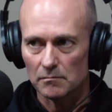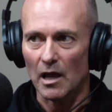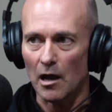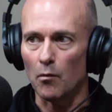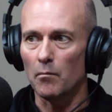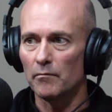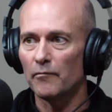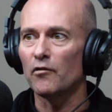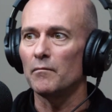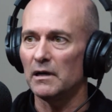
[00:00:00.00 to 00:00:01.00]
help
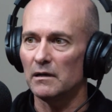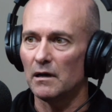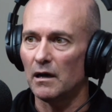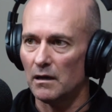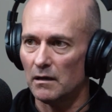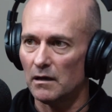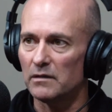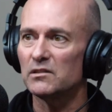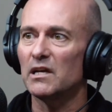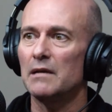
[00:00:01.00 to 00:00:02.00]
from a
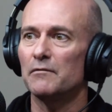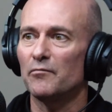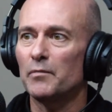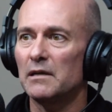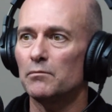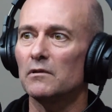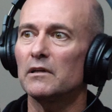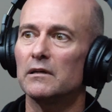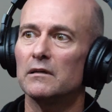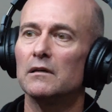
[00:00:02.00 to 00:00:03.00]
team of people
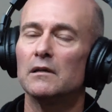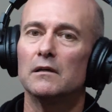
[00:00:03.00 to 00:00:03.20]
that are,